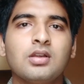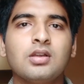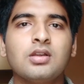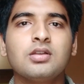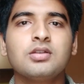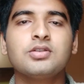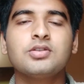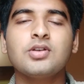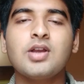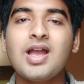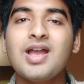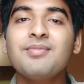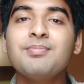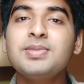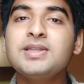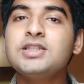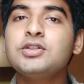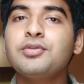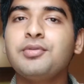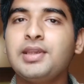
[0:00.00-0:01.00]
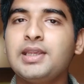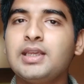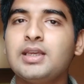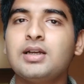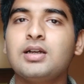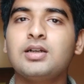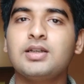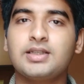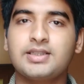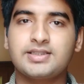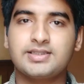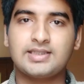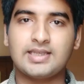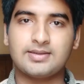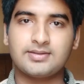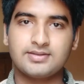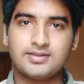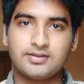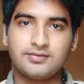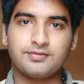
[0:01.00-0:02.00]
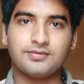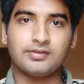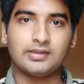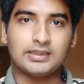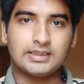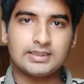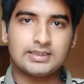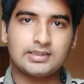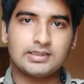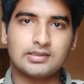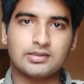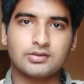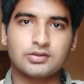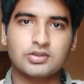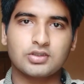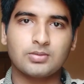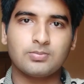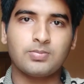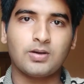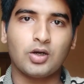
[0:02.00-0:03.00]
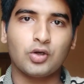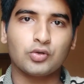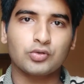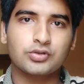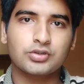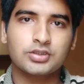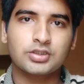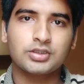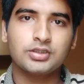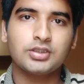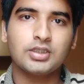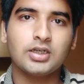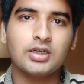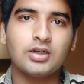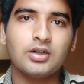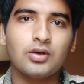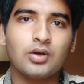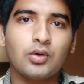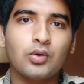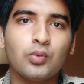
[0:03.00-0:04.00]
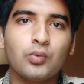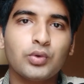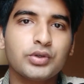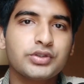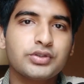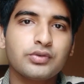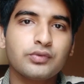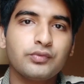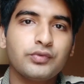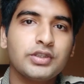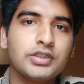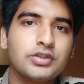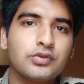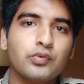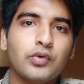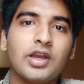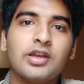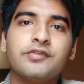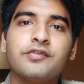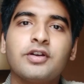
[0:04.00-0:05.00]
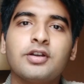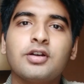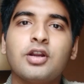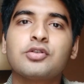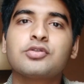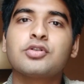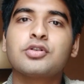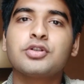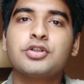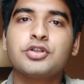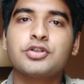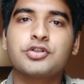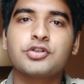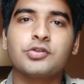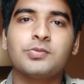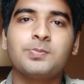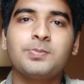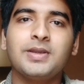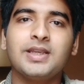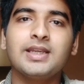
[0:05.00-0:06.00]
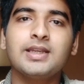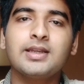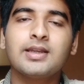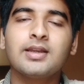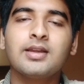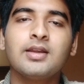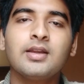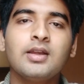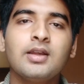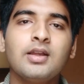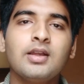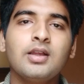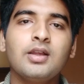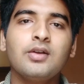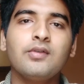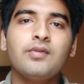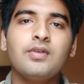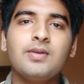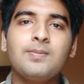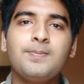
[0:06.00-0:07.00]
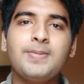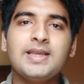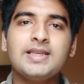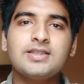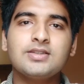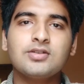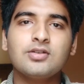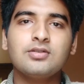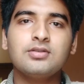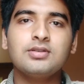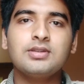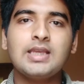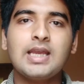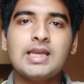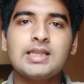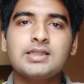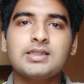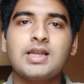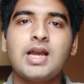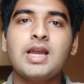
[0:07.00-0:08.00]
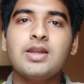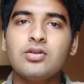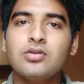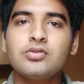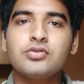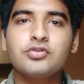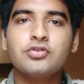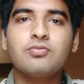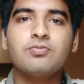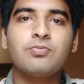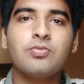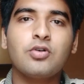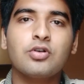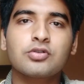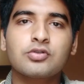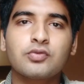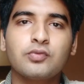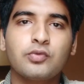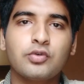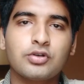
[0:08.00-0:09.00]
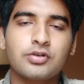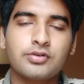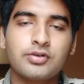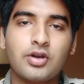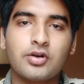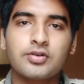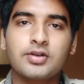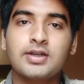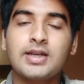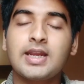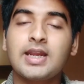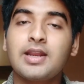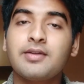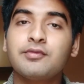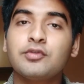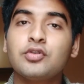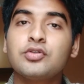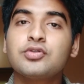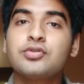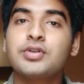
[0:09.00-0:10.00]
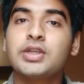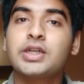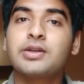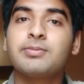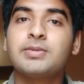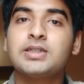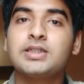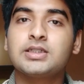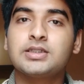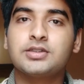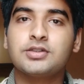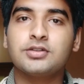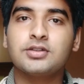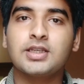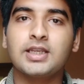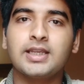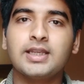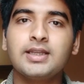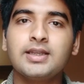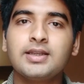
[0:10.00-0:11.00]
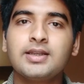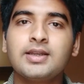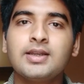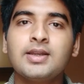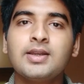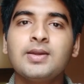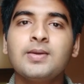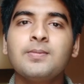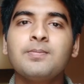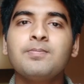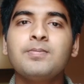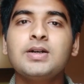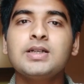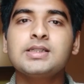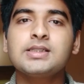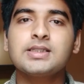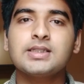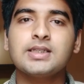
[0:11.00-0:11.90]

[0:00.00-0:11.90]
So I have been doing extensive research about which Wi-Fi router you should pick. Well, based on that, I also bought one router and I'm going to recommend it today. But